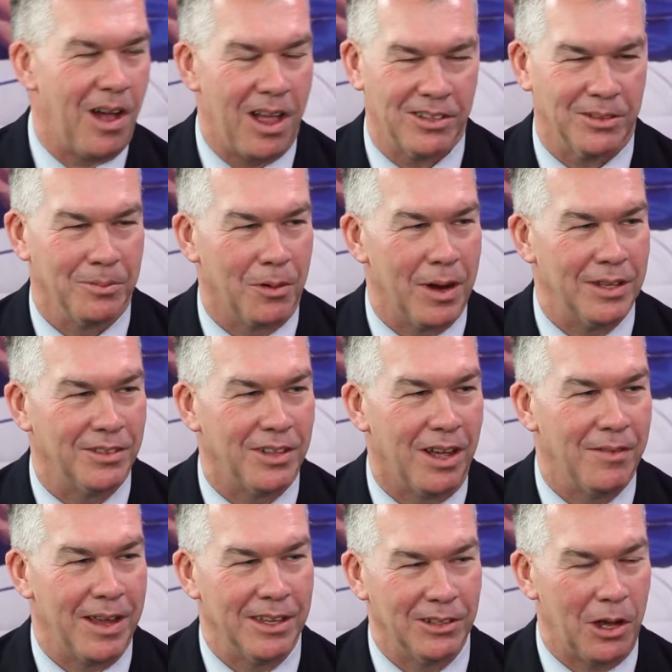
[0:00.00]
Awesome. Great
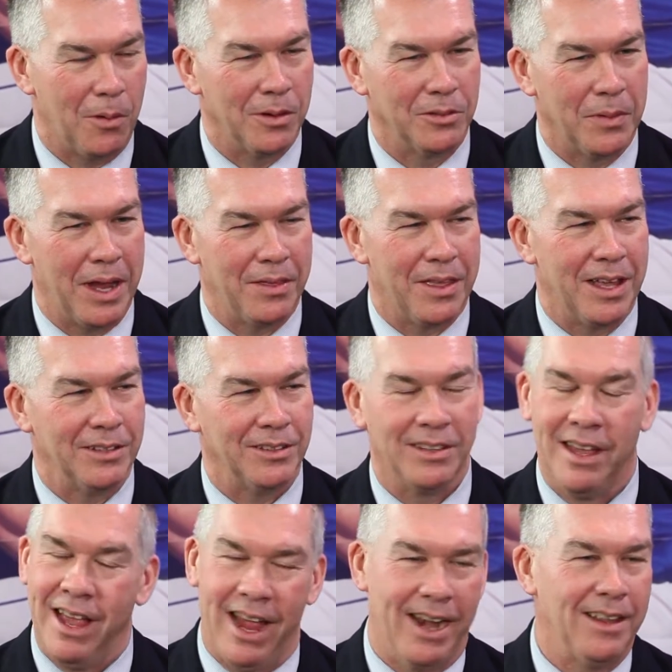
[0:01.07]
stuff. As always, Matt, thanks.
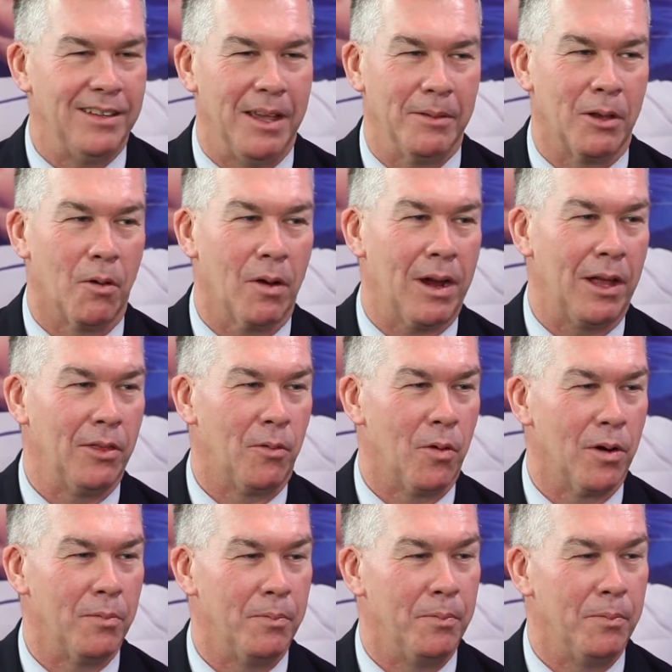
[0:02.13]
Anytime you can work out the word